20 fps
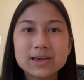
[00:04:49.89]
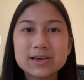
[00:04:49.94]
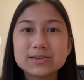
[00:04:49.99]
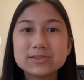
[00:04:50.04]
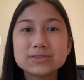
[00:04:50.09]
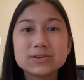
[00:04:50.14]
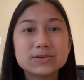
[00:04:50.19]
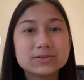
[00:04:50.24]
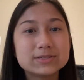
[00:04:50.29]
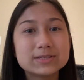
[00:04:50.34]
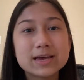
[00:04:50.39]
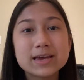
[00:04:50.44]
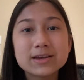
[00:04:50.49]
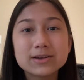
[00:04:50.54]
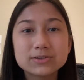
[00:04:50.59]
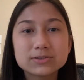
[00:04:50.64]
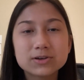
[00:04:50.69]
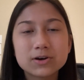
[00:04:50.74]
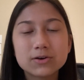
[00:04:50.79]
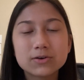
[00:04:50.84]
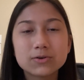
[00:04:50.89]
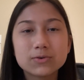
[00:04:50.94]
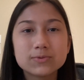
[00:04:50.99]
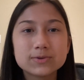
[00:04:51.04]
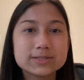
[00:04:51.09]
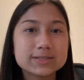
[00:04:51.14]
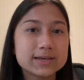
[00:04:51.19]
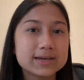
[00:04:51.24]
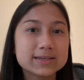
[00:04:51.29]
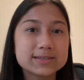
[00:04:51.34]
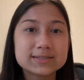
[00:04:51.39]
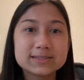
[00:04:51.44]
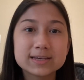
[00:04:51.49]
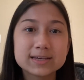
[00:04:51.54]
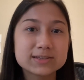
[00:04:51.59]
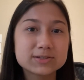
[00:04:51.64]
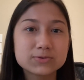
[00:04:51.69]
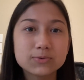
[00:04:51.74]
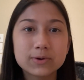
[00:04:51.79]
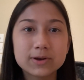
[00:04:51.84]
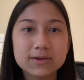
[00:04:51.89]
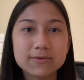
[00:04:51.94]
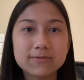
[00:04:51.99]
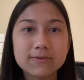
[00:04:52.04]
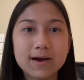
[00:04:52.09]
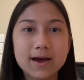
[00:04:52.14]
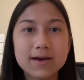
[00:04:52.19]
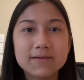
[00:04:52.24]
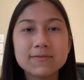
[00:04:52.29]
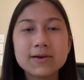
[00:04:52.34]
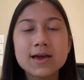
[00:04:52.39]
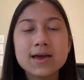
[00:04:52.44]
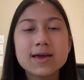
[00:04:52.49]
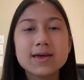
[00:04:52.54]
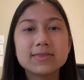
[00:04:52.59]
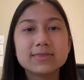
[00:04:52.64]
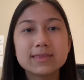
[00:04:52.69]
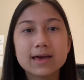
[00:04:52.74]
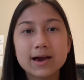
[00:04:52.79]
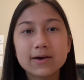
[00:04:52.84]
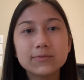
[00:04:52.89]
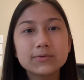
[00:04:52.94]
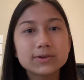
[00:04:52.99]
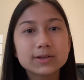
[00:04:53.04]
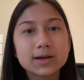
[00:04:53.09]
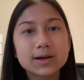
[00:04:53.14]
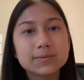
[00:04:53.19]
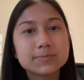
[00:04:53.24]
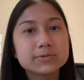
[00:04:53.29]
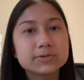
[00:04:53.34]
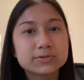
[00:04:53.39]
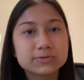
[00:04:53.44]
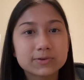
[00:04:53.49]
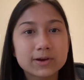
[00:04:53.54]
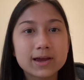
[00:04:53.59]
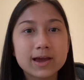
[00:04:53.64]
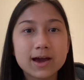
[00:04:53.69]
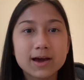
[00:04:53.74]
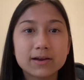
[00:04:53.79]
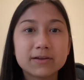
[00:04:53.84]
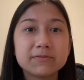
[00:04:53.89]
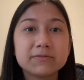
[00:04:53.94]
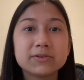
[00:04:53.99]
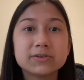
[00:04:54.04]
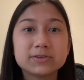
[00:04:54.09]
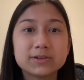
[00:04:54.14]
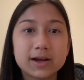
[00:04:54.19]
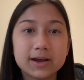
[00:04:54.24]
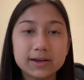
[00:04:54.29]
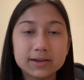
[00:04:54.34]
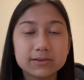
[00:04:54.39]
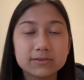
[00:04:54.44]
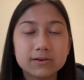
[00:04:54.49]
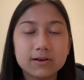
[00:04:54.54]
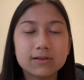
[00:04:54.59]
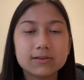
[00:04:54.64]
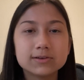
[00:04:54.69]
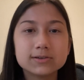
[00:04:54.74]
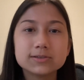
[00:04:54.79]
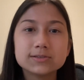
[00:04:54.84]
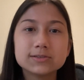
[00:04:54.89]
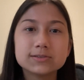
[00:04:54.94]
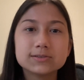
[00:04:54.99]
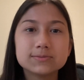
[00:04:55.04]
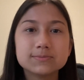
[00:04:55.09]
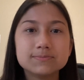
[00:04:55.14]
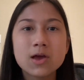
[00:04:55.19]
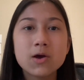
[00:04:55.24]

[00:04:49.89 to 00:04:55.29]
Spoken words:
So say your total was like $6.25, that would come straight out of your dining dollars.